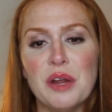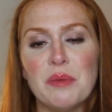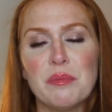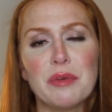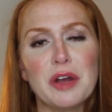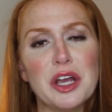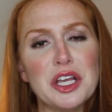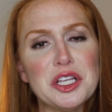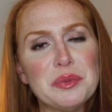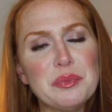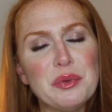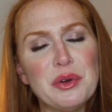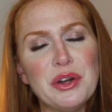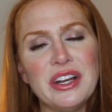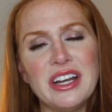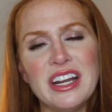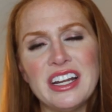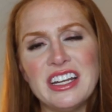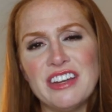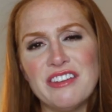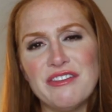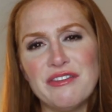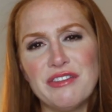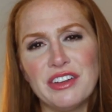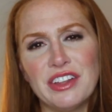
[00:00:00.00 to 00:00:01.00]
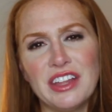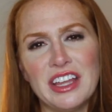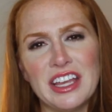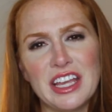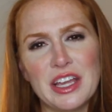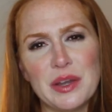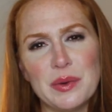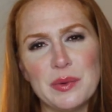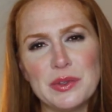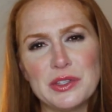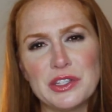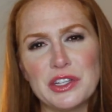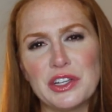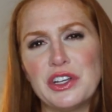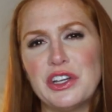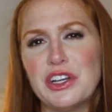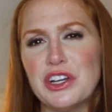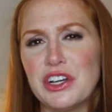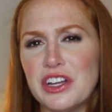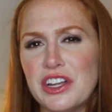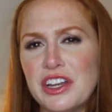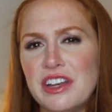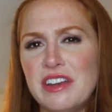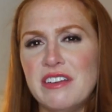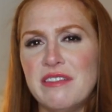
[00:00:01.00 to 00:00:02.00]
price point, I didn't feel like it was a
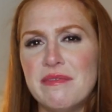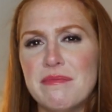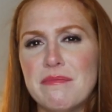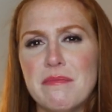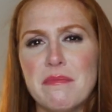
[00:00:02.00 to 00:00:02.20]
good